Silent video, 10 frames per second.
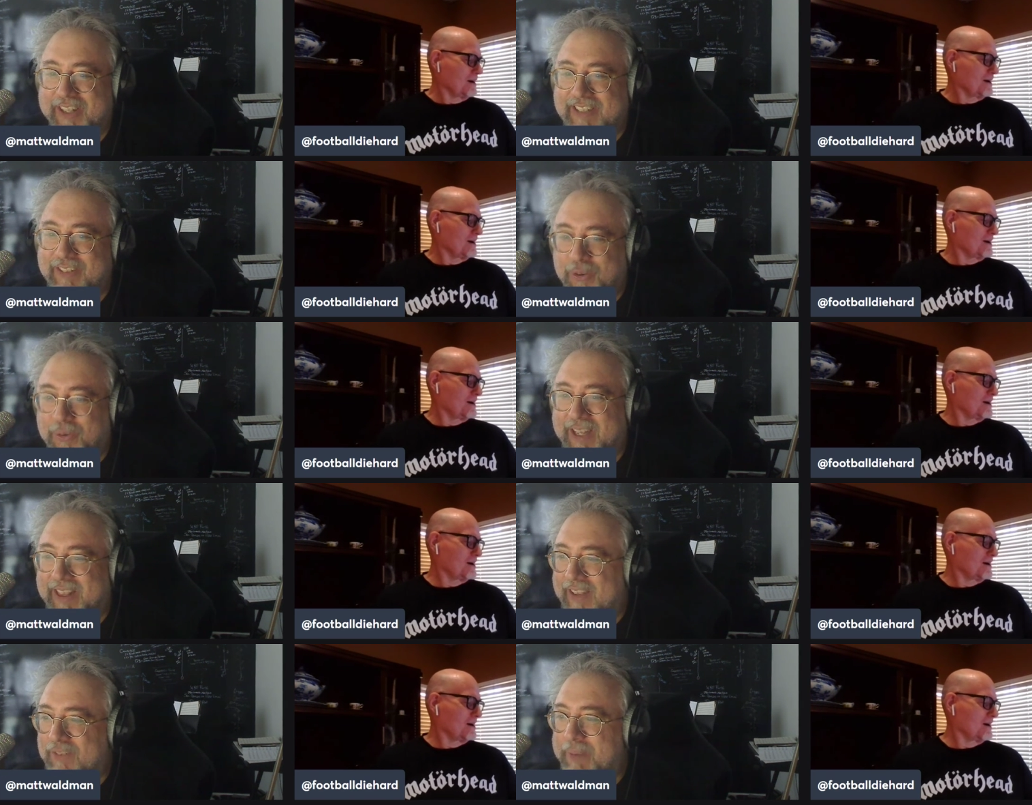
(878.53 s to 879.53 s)
Speaker 1: doing
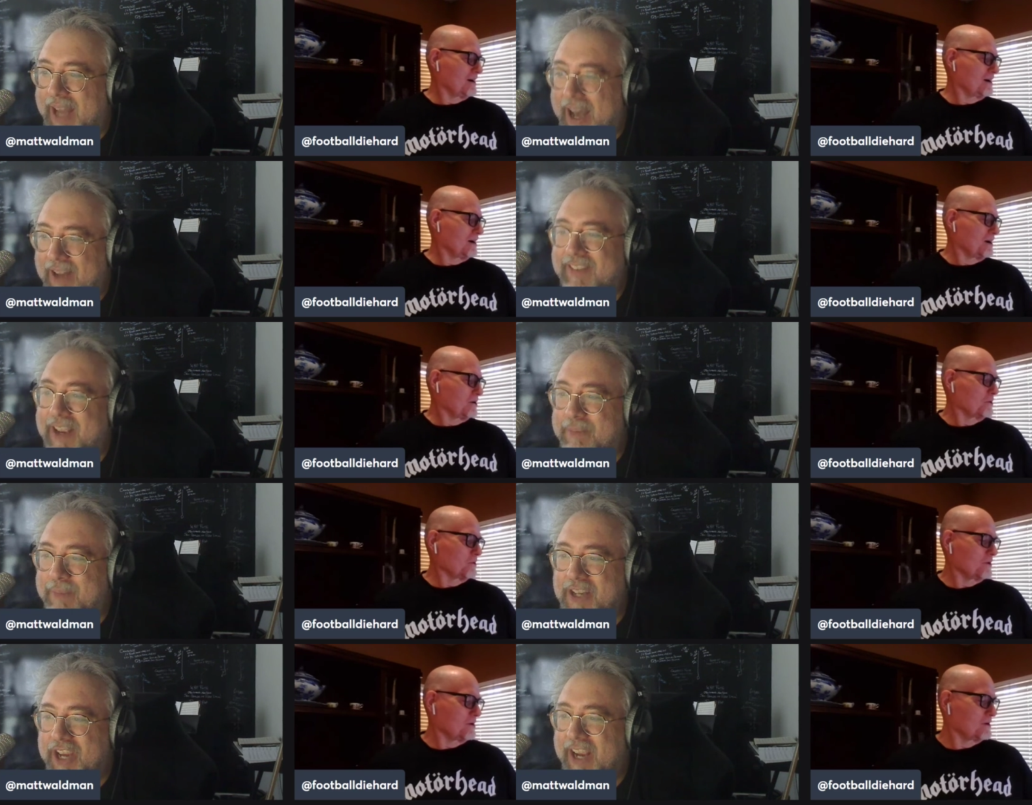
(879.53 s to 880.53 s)
this. But I'll take
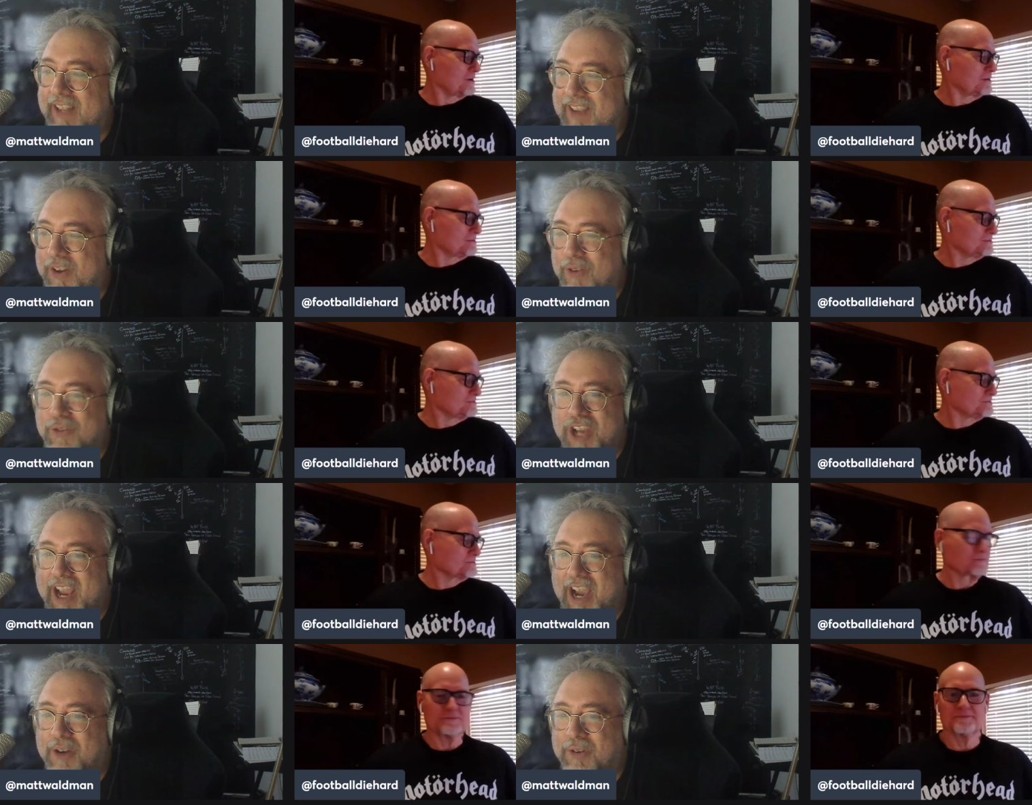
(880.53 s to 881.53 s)
my chance on O J.
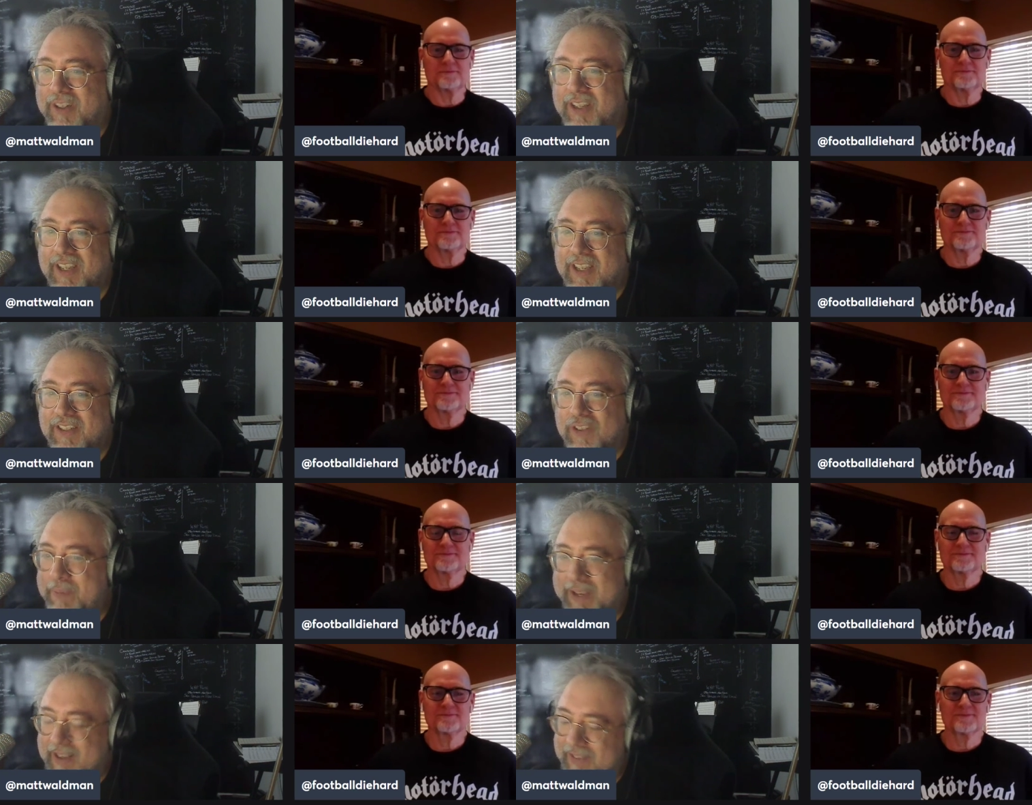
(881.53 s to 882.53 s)
Howard just
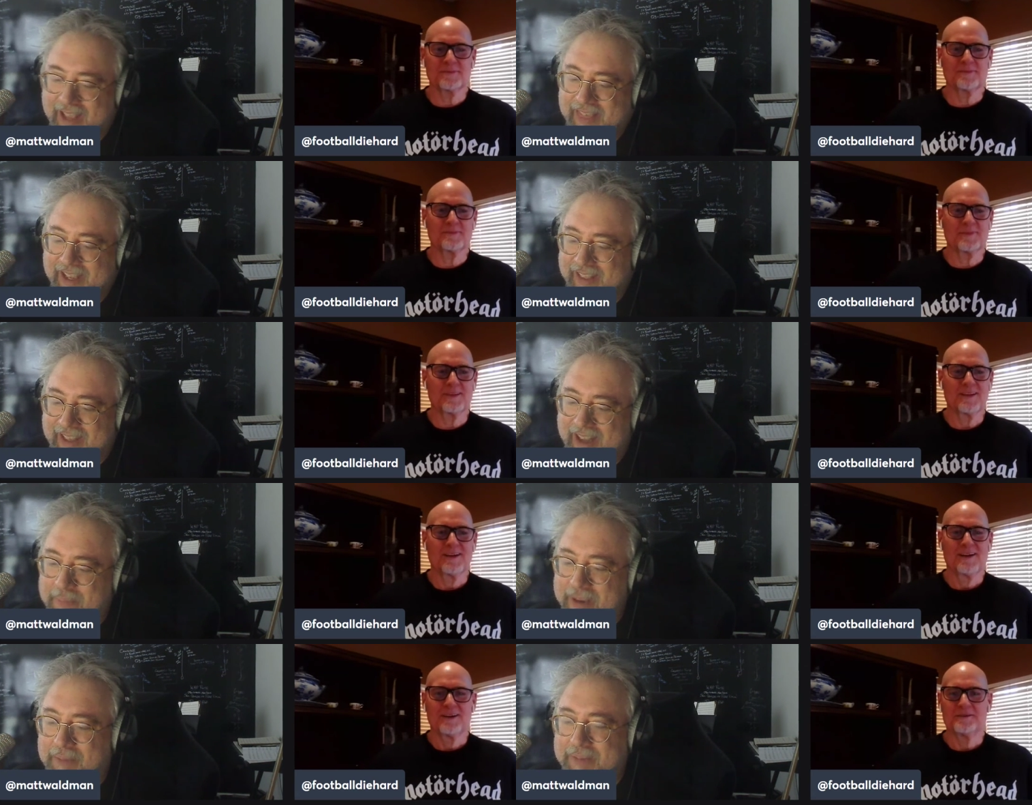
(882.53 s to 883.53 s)
because I think that I'll
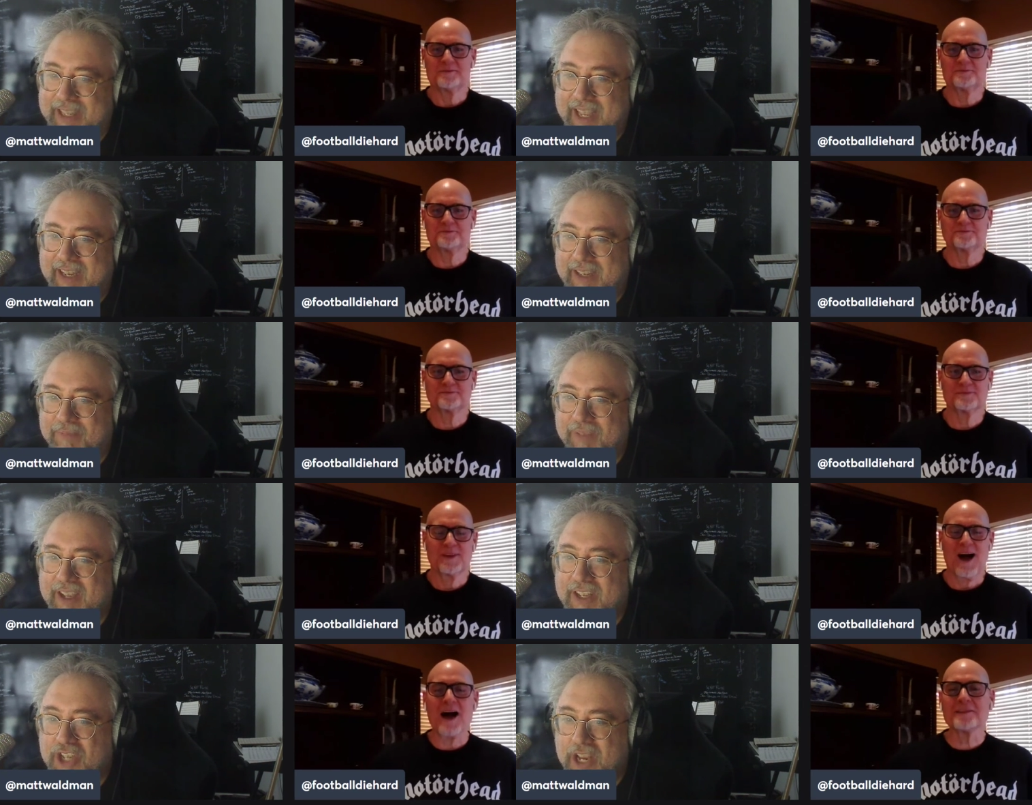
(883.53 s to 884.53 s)
be able to get him
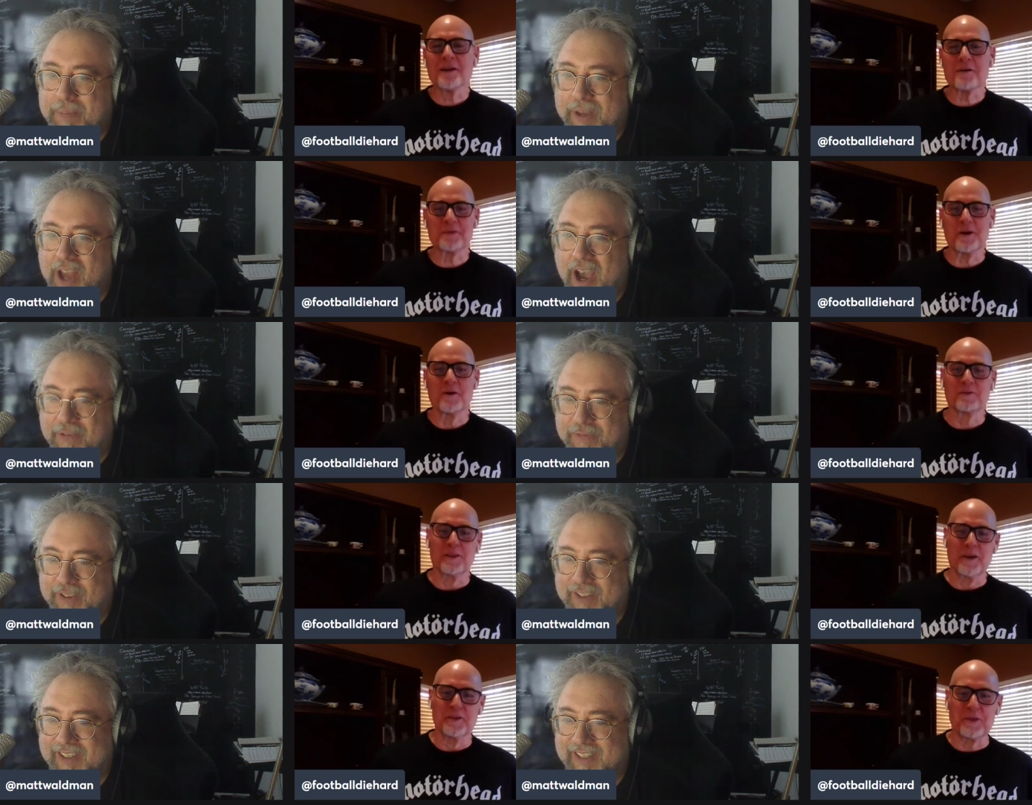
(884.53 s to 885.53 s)
Speaker 2: cheap I love enough. The
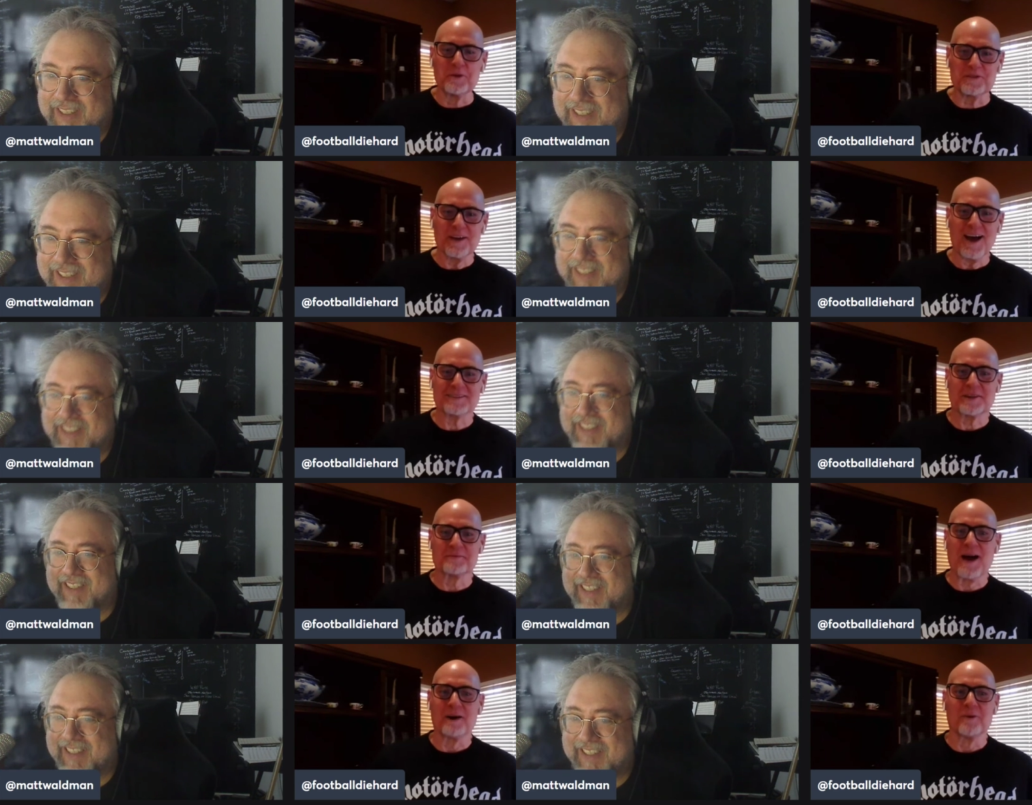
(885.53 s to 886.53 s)
overly
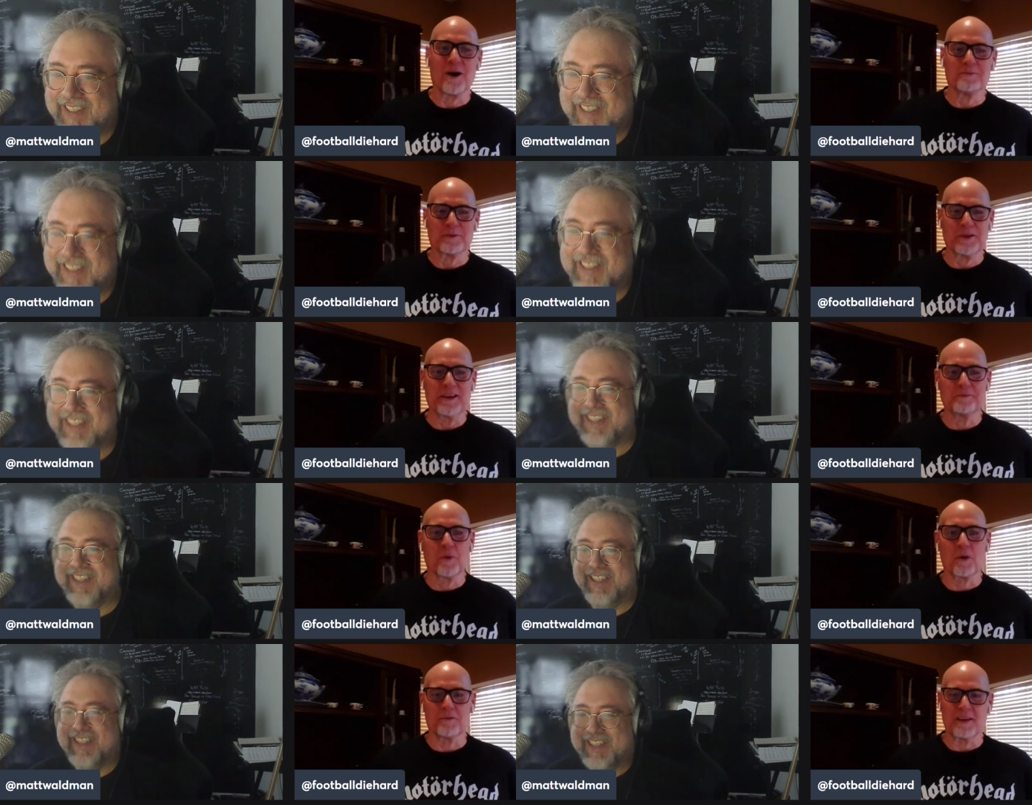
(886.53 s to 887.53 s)
enthusiastic Matt Waldman. We need
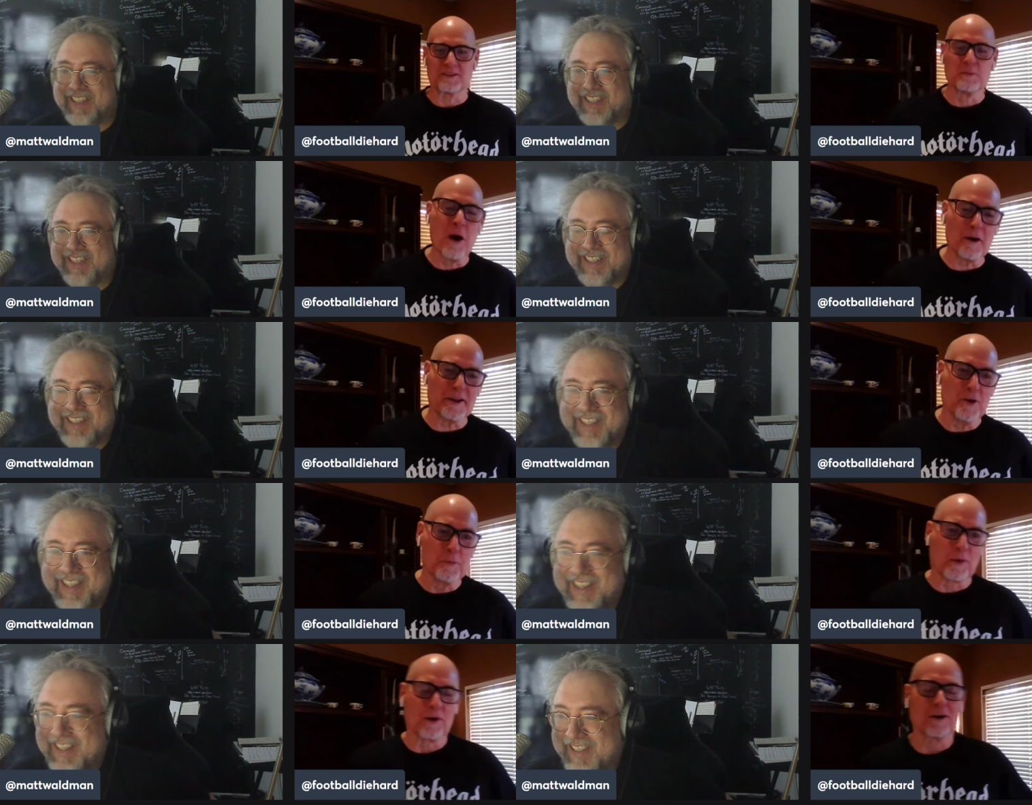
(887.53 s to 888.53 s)
more of this. Amari
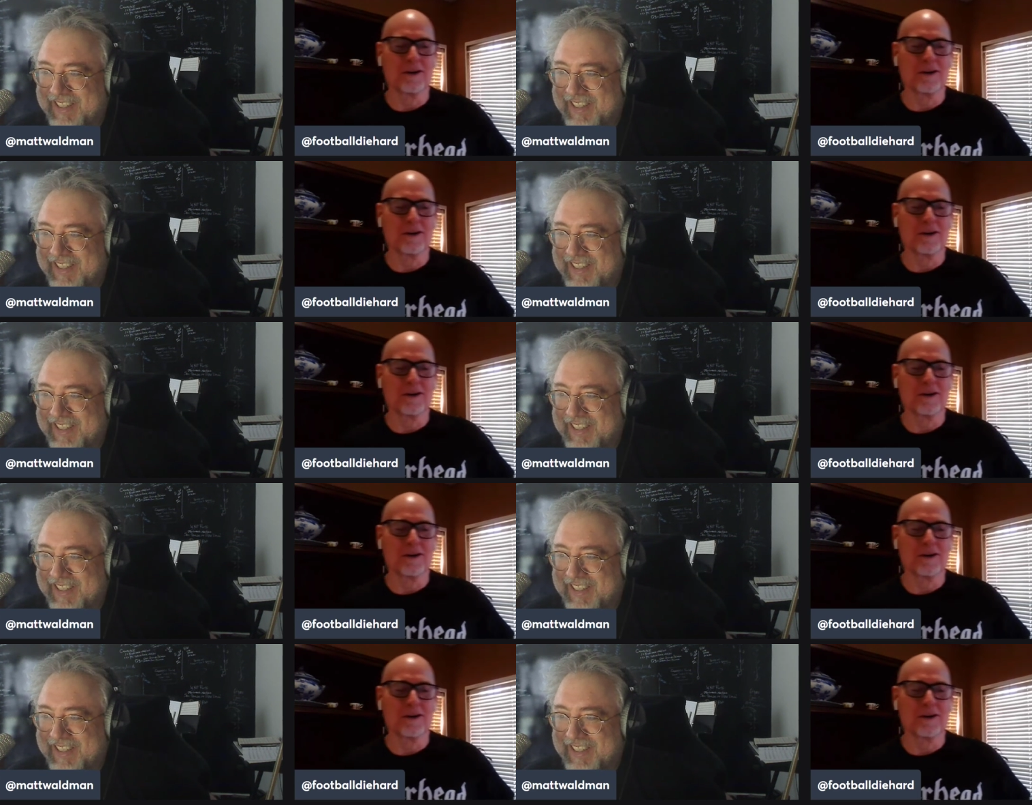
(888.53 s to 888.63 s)
Cooper.